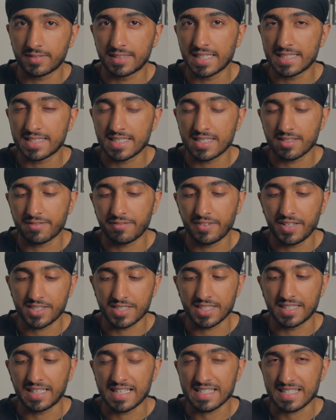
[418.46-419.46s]
this is a
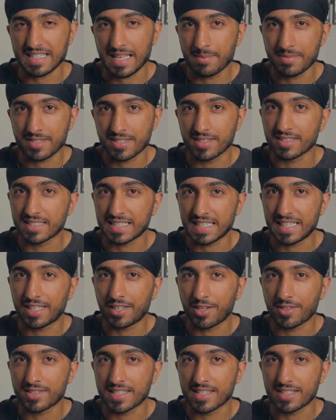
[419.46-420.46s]
feature that Samsung's
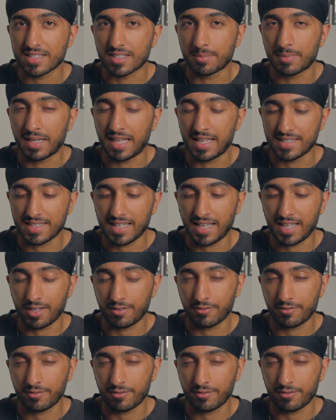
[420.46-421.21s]
ecosystem has had